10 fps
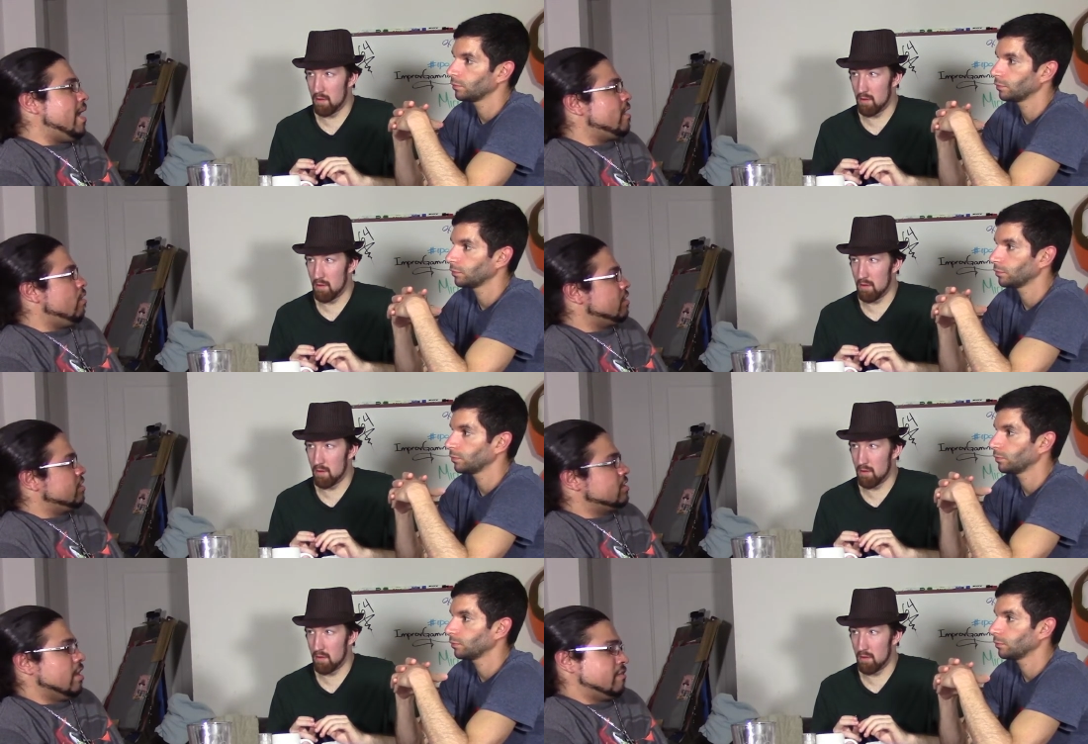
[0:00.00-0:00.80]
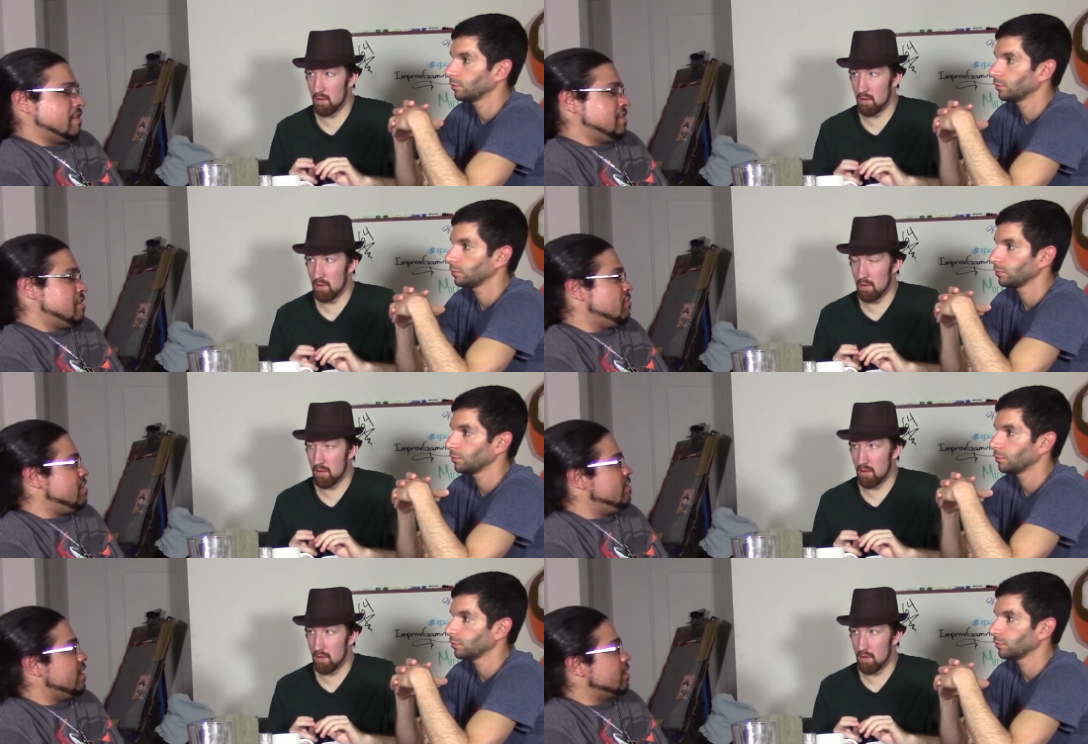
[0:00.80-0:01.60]
Speaker 1: all your stuff and then
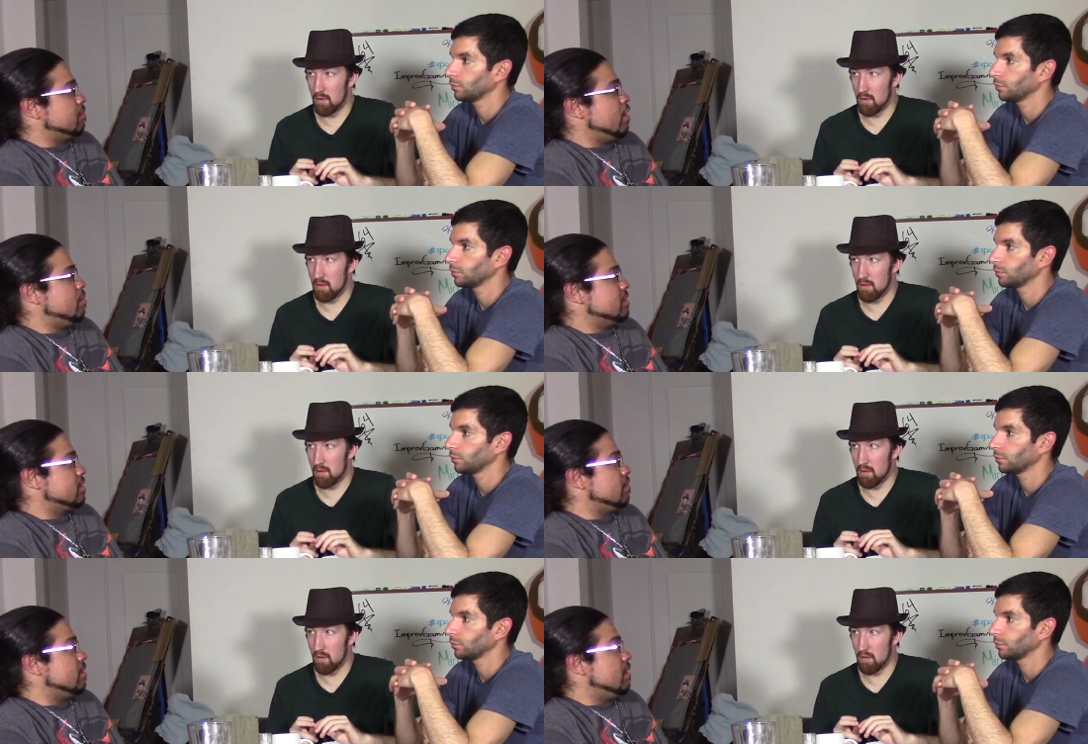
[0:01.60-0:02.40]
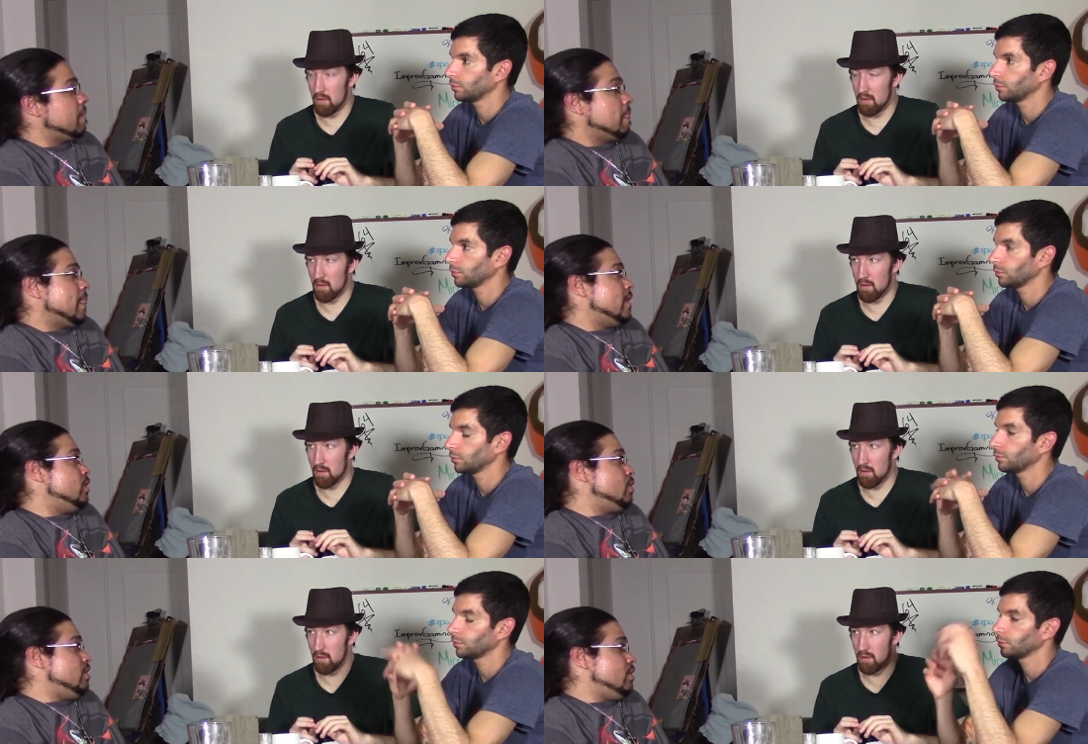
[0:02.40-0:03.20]
refucking purpose them.
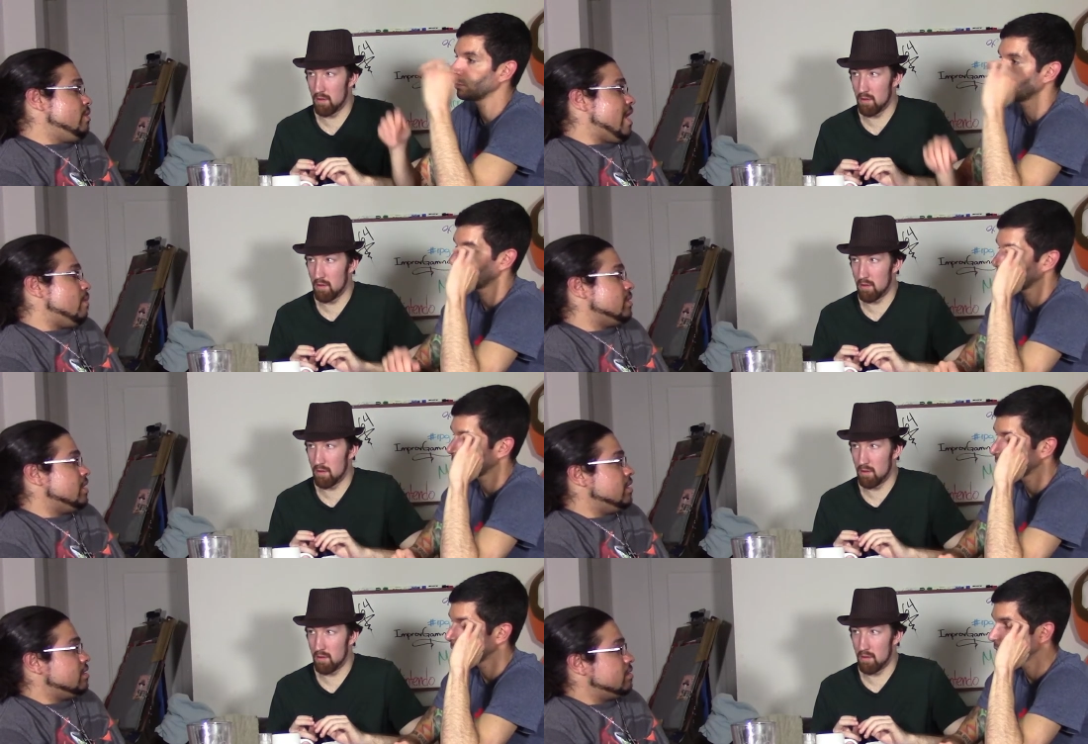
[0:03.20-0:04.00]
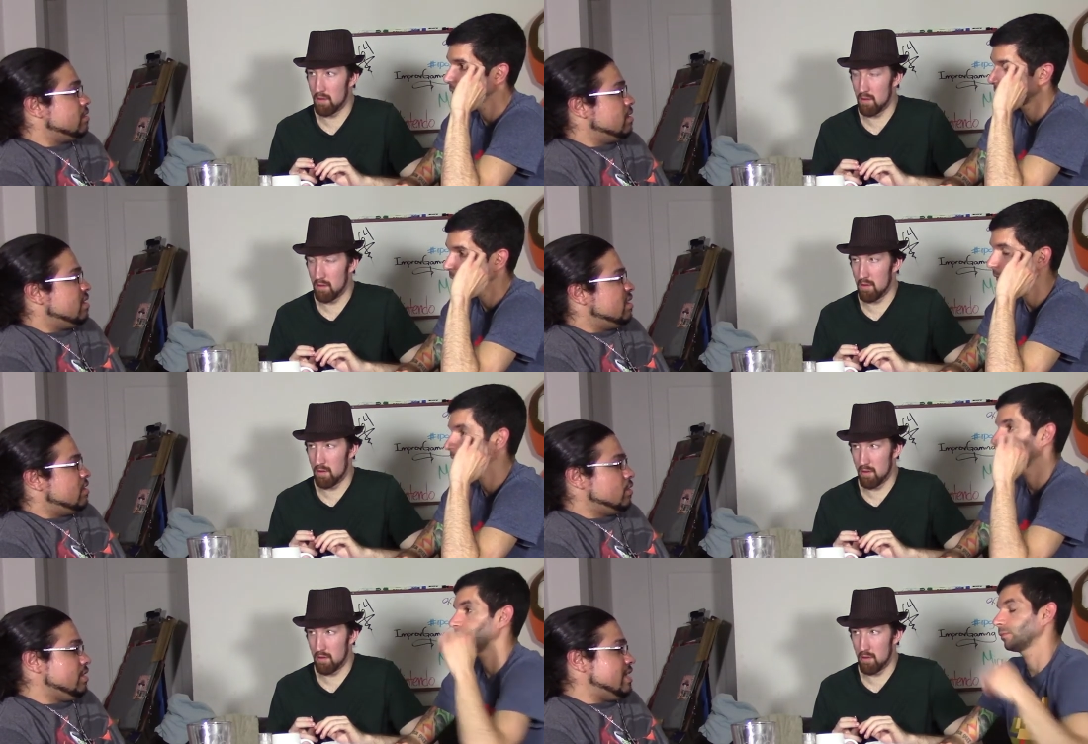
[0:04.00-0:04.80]
You can do that with these.
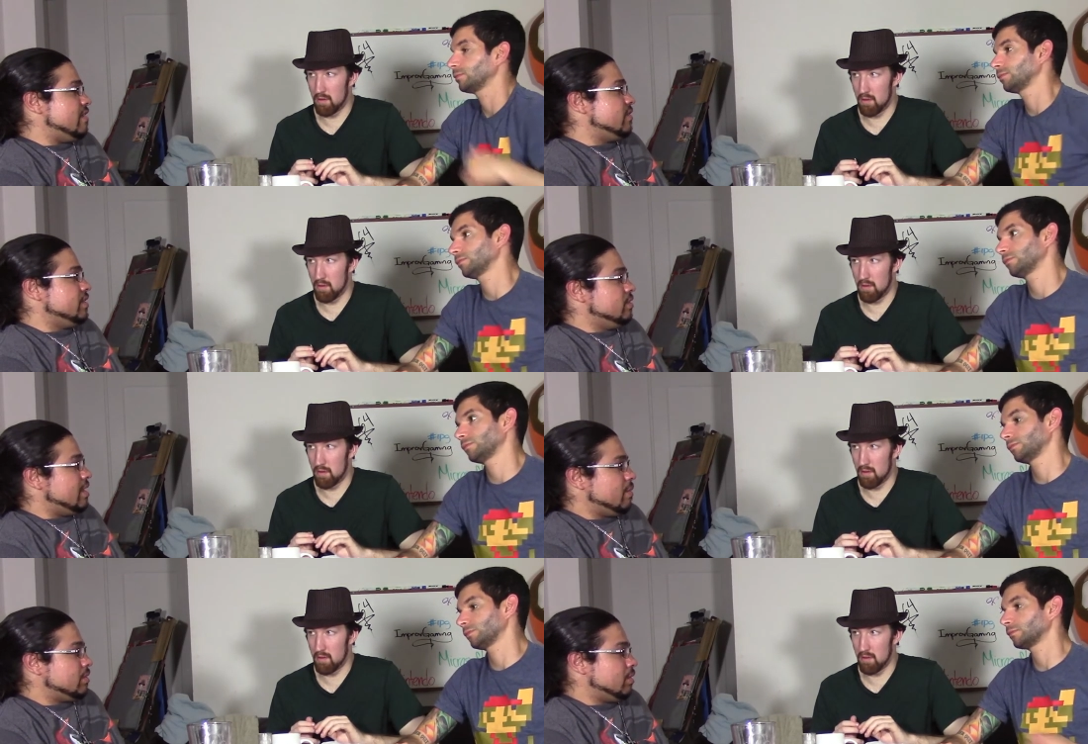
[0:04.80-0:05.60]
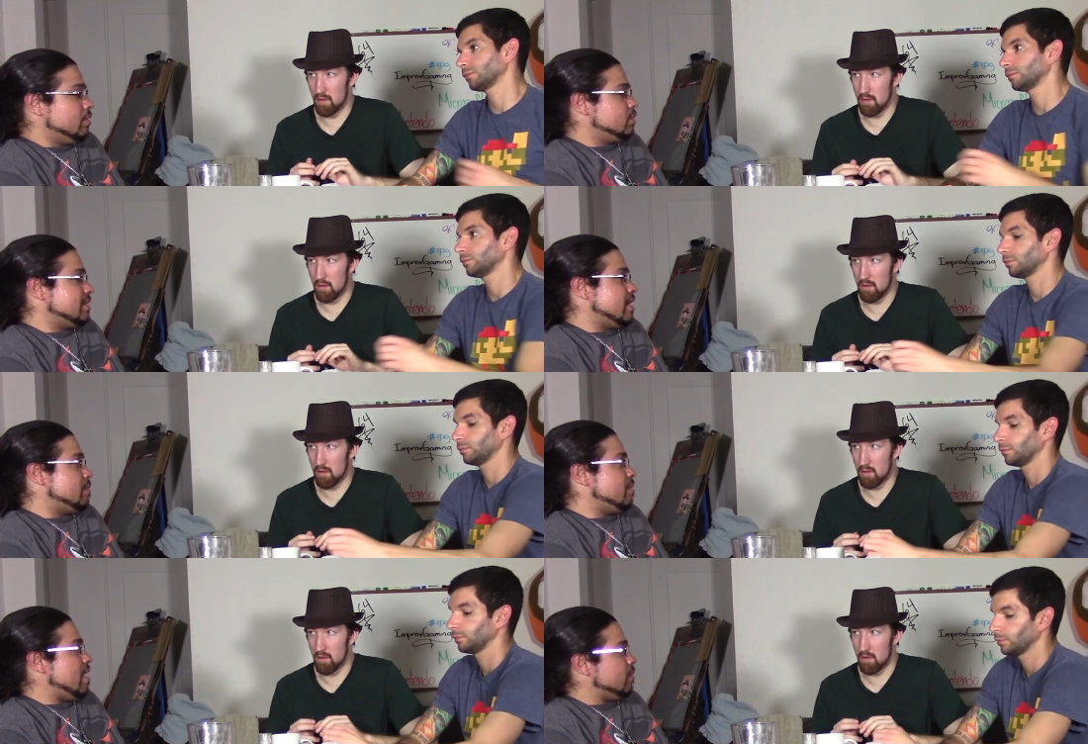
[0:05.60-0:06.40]
You can definitely do that with those without a
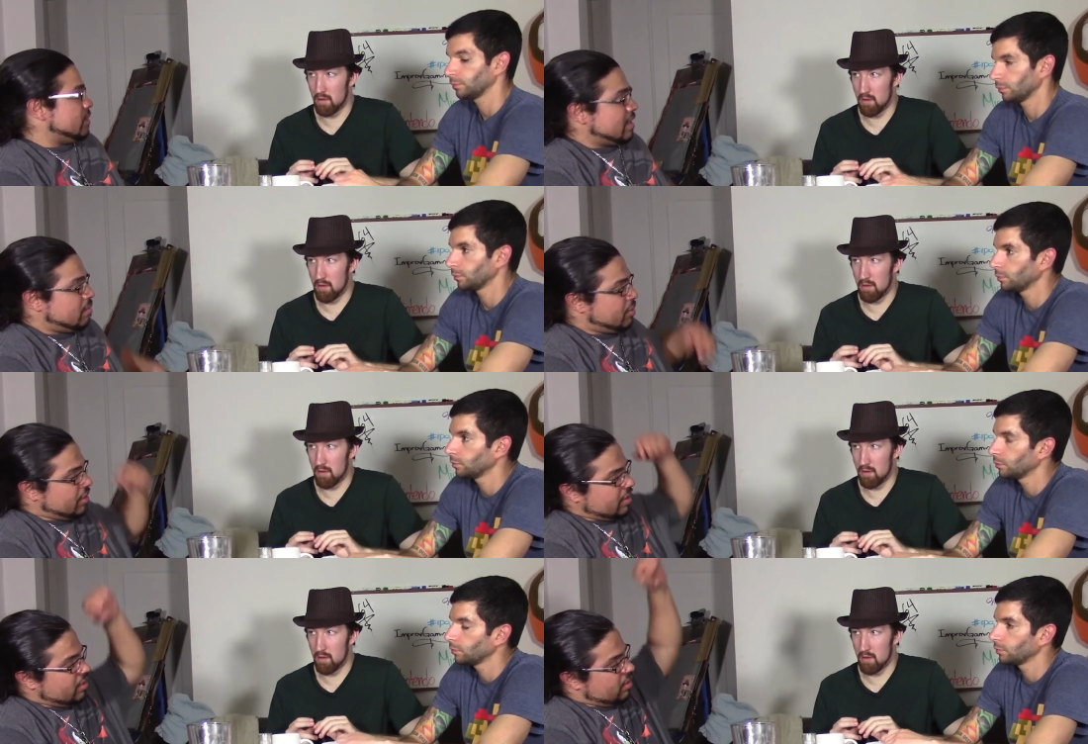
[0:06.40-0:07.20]
problem, without putting a, a